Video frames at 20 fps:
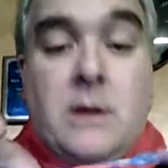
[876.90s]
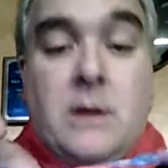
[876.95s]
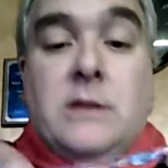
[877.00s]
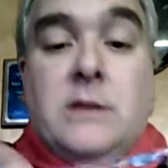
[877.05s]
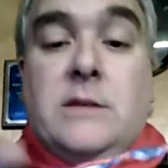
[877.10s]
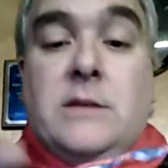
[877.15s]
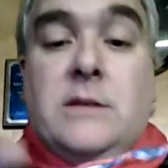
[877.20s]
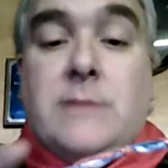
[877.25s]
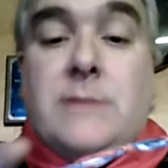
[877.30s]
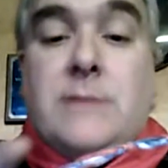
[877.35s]

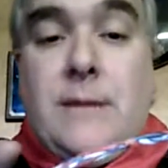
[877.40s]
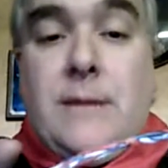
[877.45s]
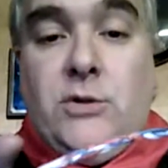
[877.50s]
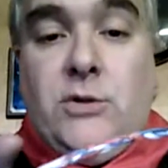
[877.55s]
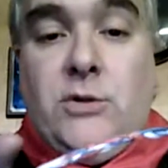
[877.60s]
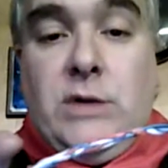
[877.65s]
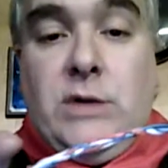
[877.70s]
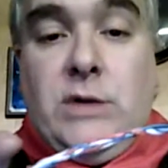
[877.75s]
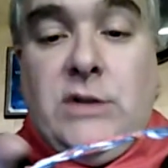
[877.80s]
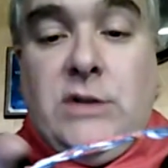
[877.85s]
sometimes
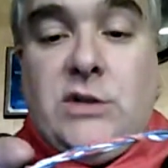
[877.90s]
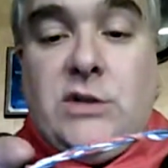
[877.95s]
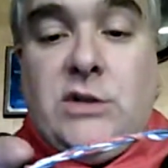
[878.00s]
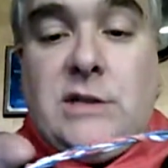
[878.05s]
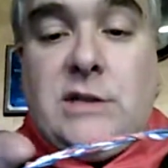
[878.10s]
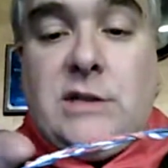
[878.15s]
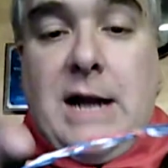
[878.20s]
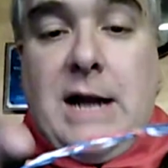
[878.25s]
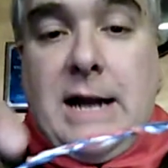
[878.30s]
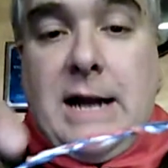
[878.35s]
you can
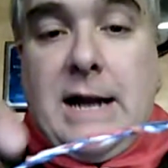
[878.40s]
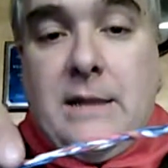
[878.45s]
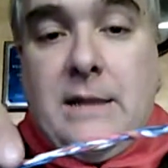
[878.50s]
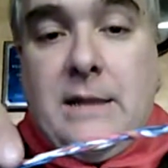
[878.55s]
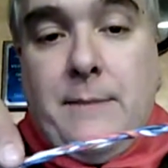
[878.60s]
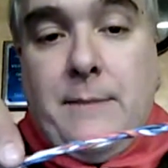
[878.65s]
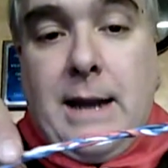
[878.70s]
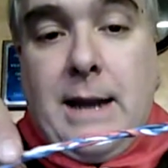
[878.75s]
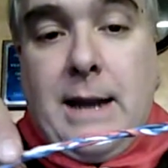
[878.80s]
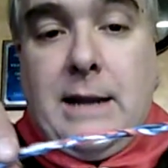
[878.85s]
just hide
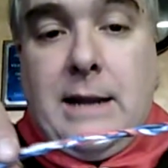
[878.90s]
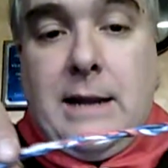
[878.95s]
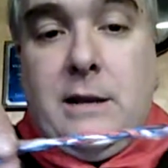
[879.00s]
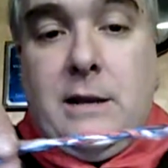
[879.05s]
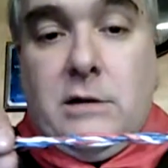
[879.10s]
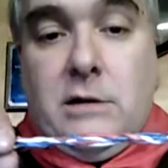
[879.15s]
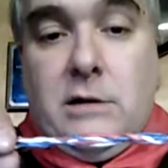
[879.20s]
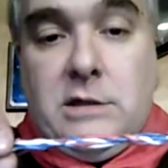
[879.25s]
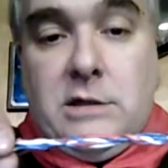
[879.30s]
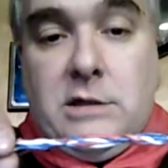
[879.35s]
them back in
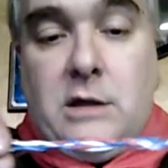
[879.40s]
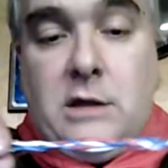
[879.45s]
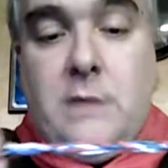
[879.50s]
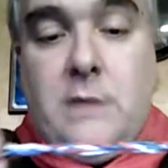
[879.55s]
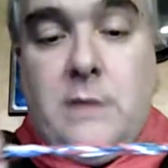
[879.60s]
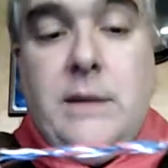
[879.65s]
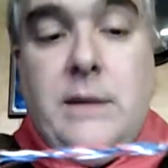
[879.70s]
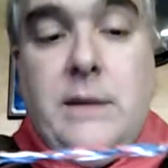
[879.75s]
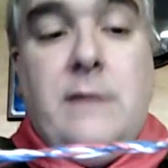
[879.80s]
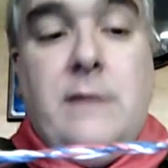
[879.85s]
there and tuck
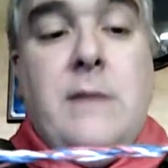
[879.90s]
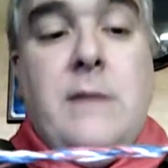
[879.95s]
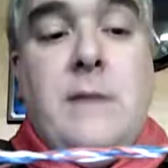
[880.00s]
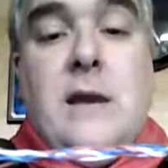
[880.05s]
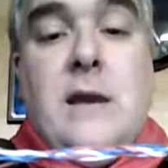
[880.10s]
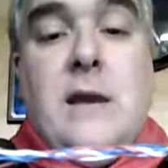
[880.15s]
them in.